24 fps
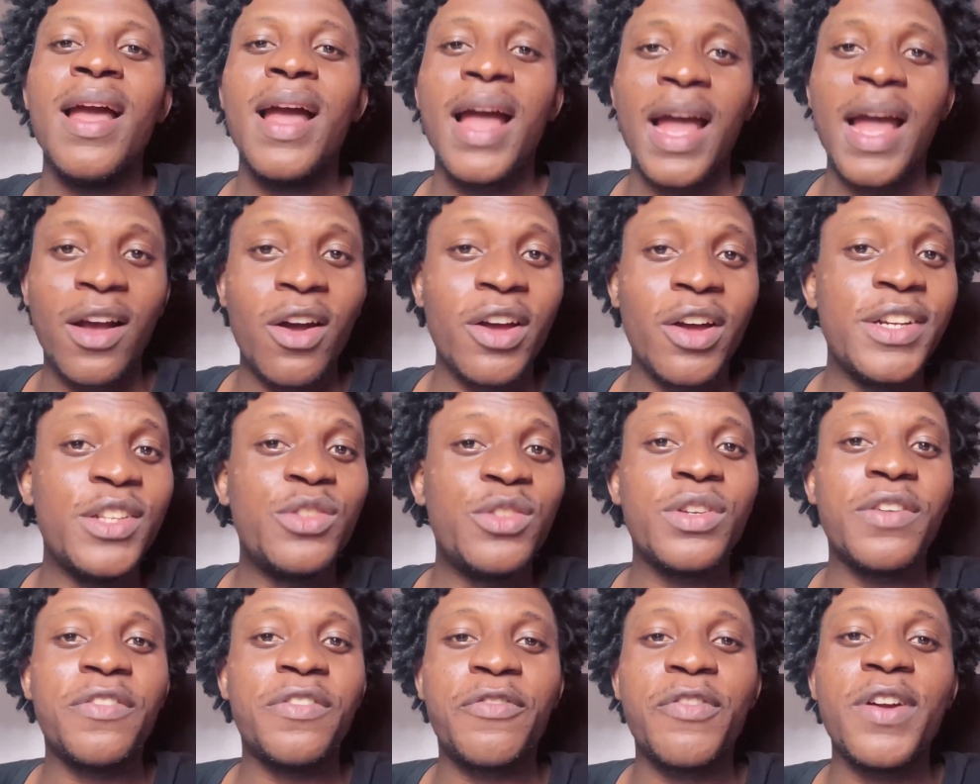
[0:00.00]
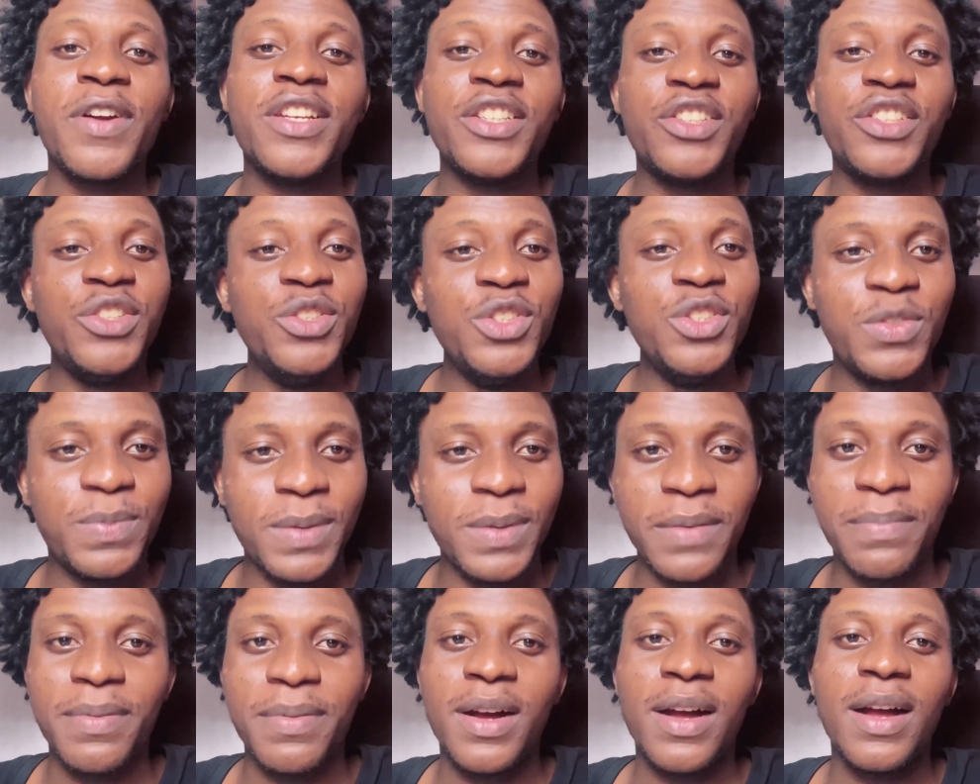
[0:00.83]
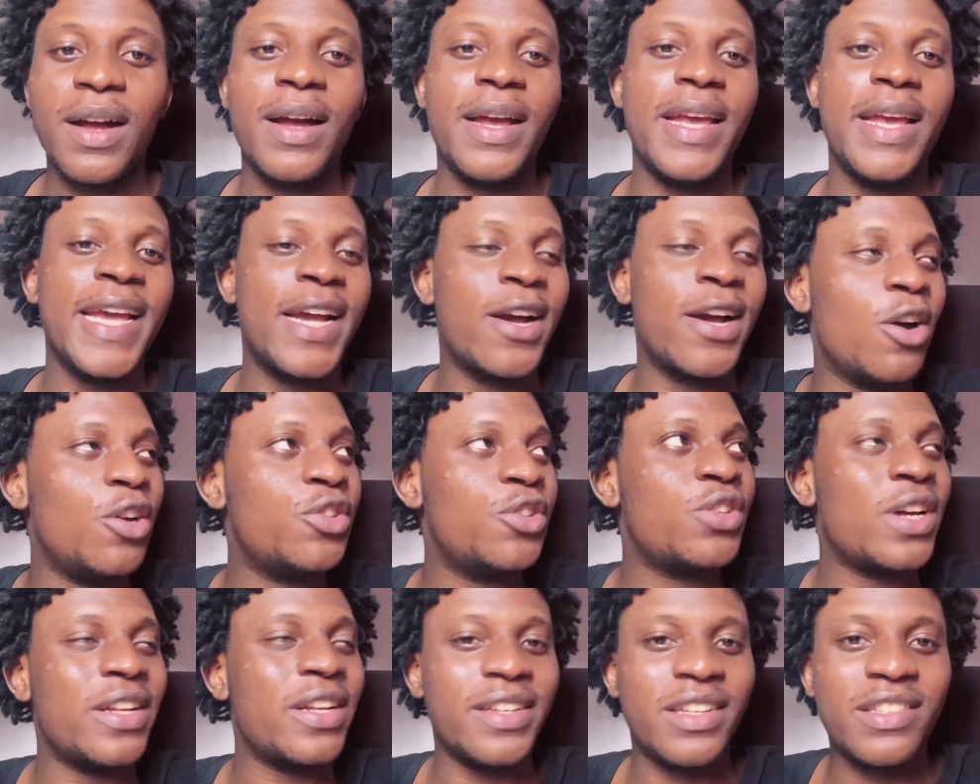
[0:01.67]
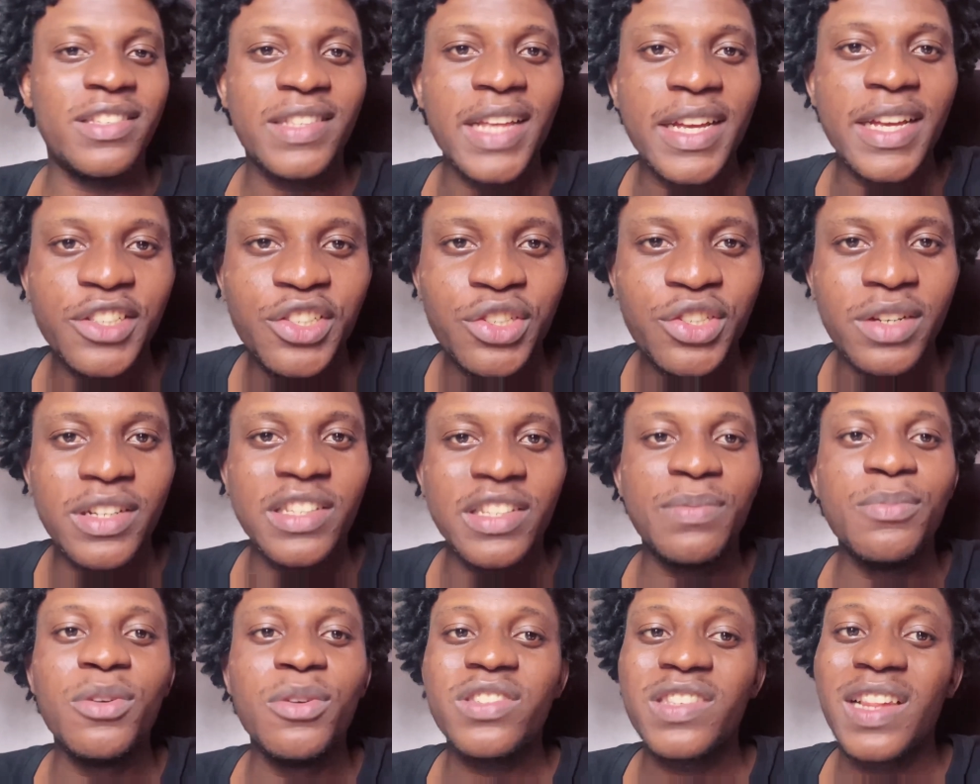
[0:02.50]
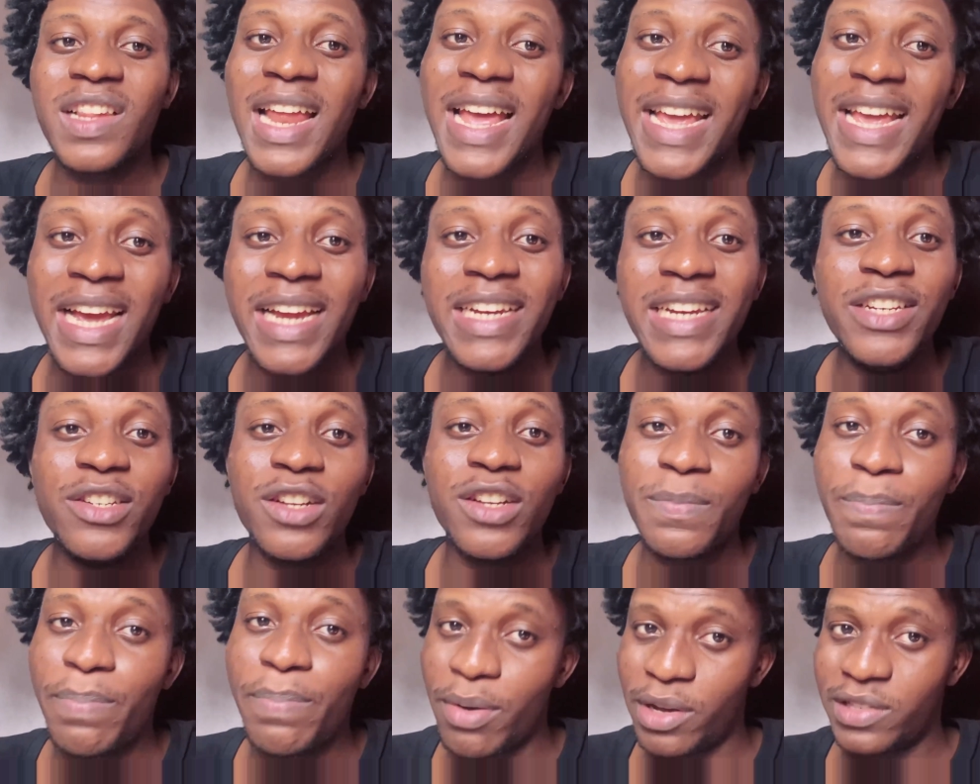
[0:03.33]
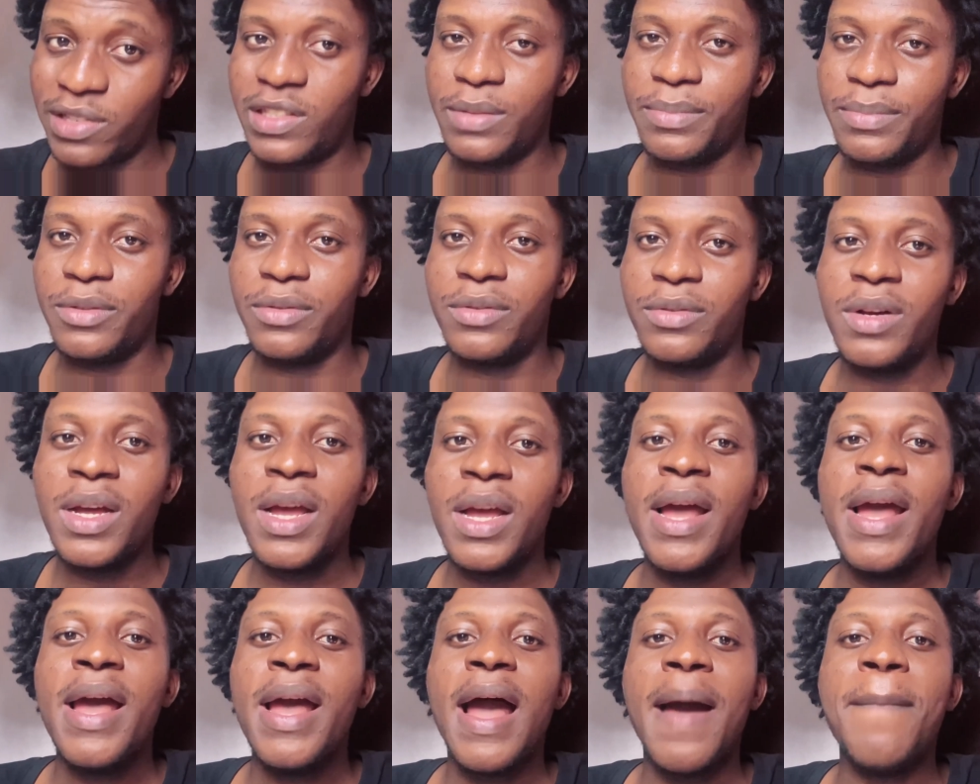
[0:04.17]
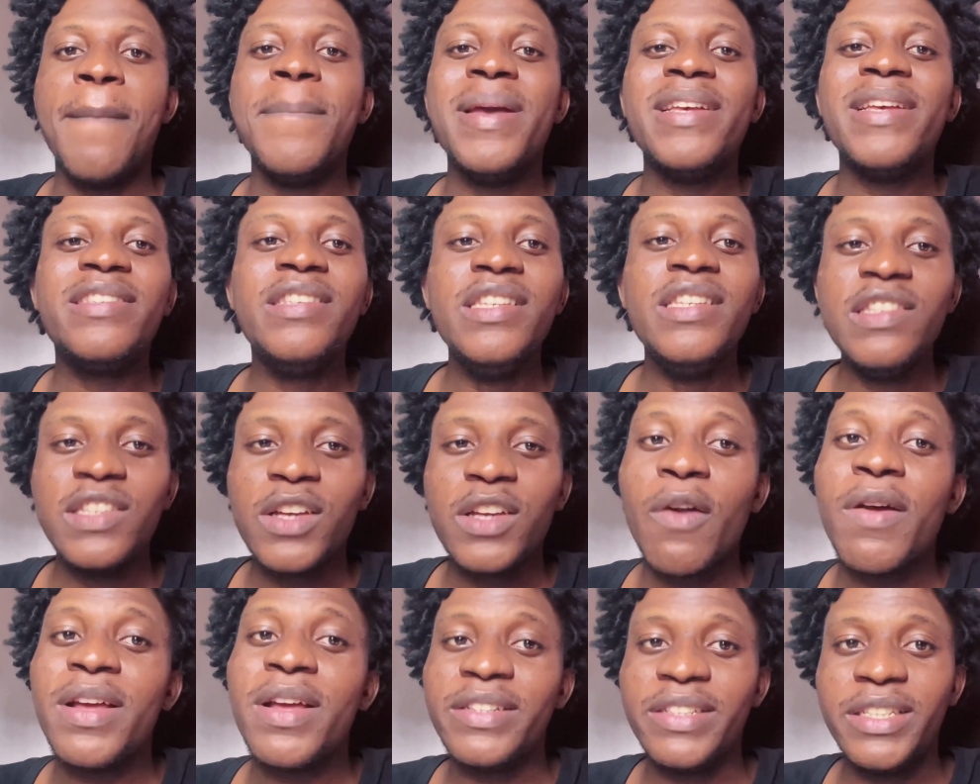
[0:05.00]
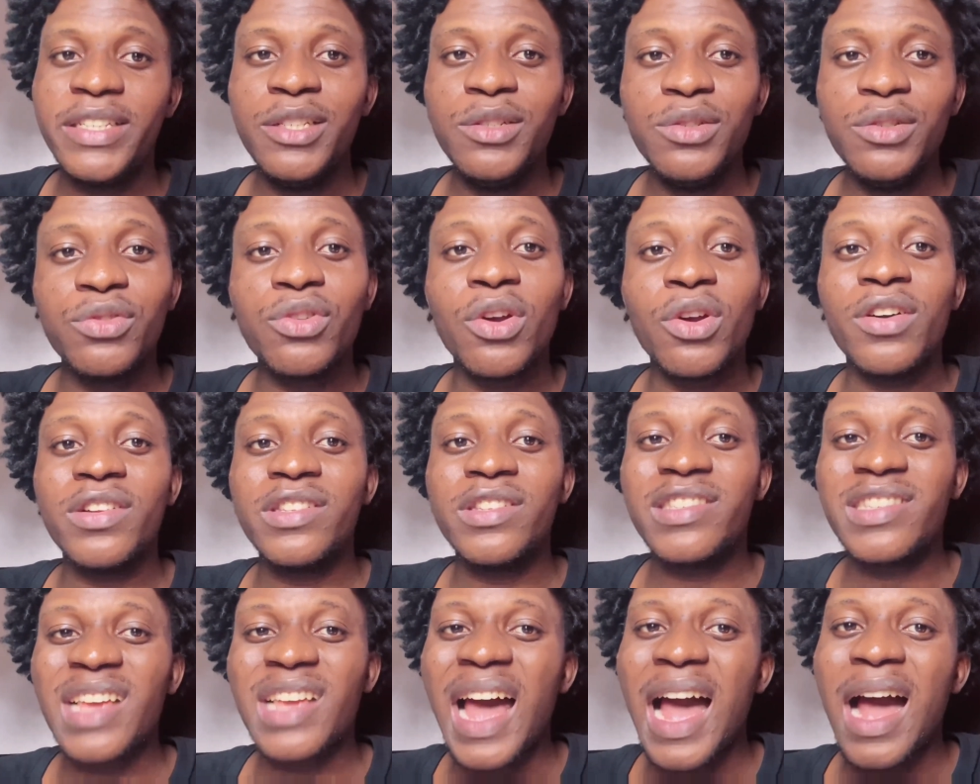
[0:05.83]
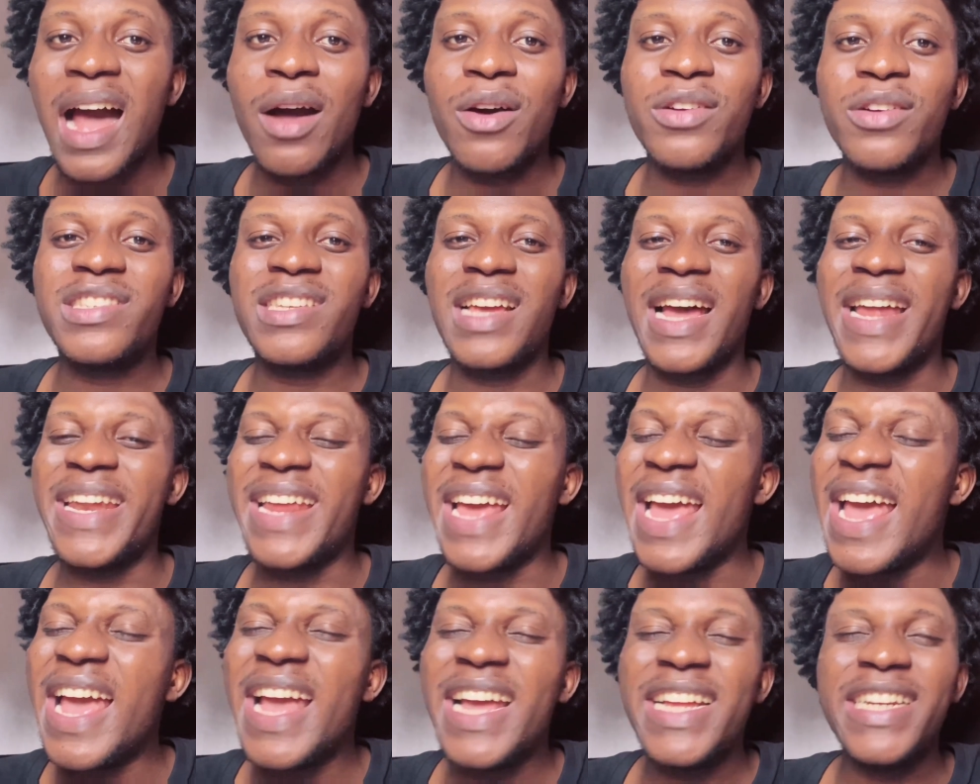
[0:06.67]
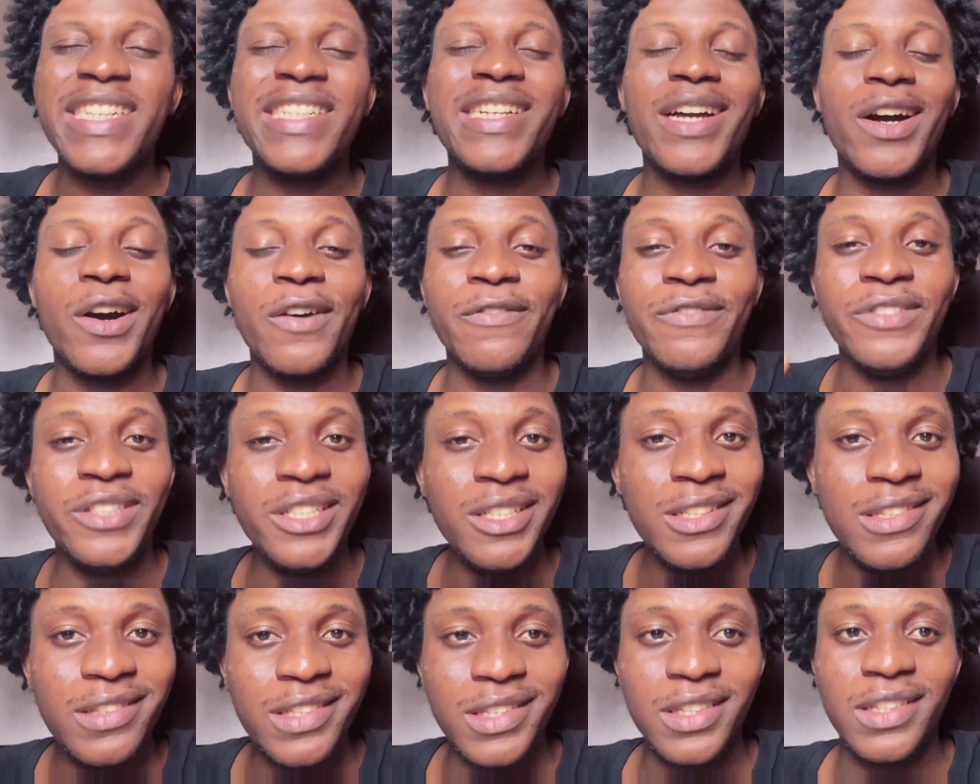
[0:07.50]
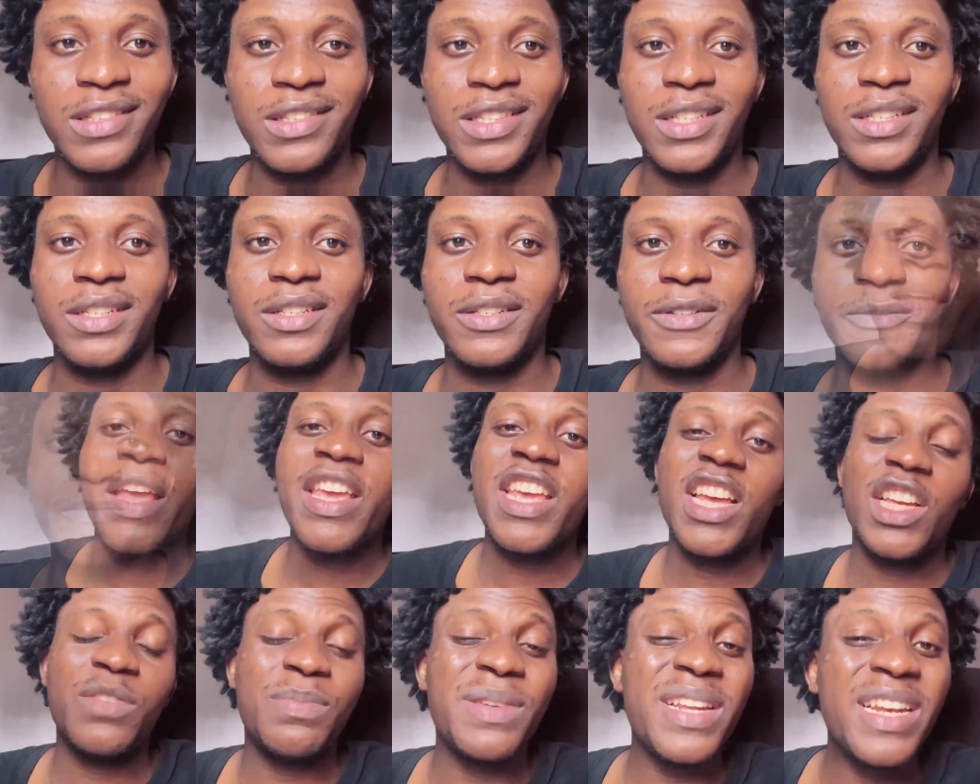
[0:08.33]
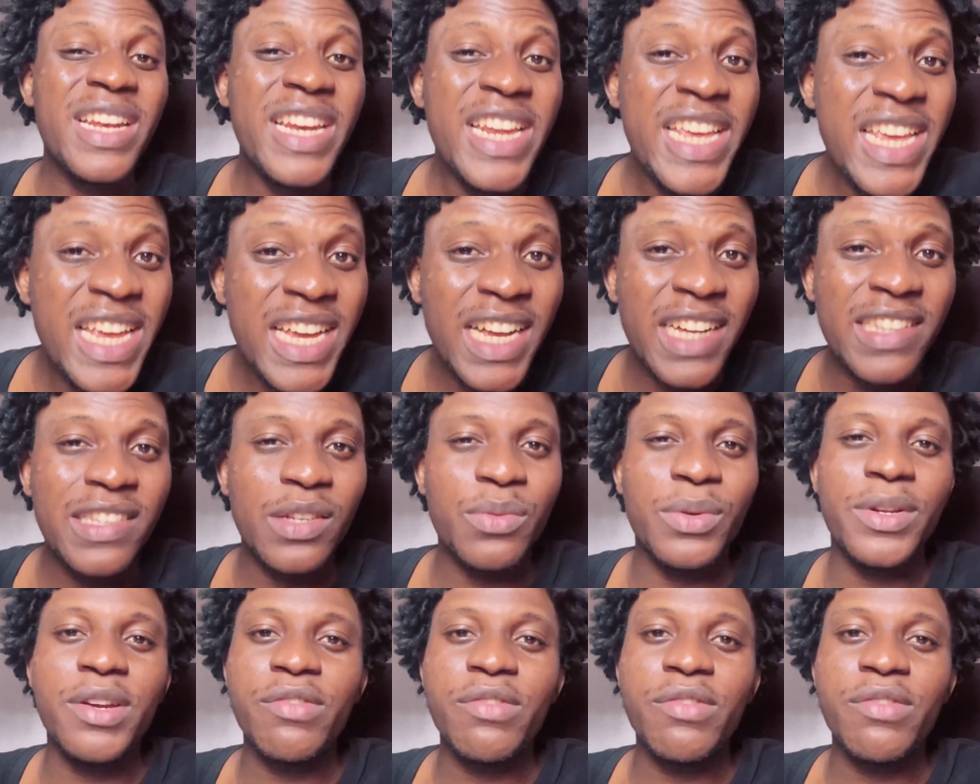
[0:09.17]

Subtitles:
According to a French newspaper, a contract extension is most likely not possible and Messi's current deal runs out at the end of this season. He has been linked with a